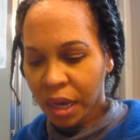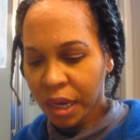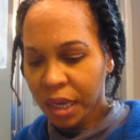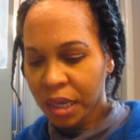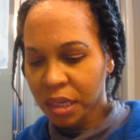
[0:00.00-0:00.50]

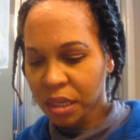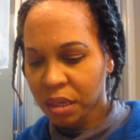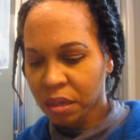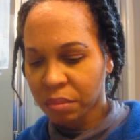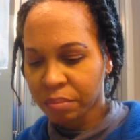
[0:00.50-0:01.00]
I guess
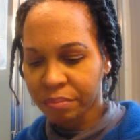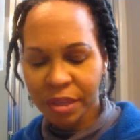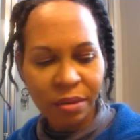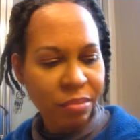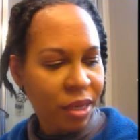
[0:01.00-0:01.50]

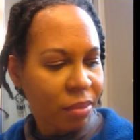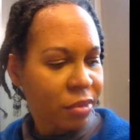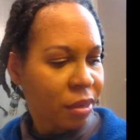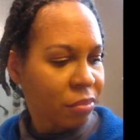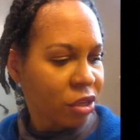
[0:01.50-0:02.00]

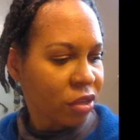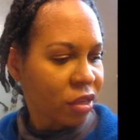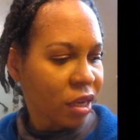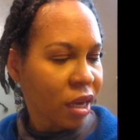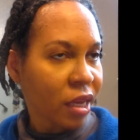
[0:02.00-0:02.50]
sometimes I'm just
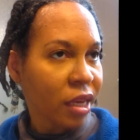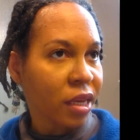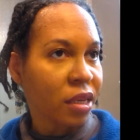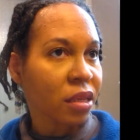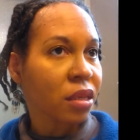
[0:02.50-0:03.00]
not
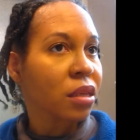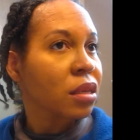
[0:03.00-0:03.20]
as,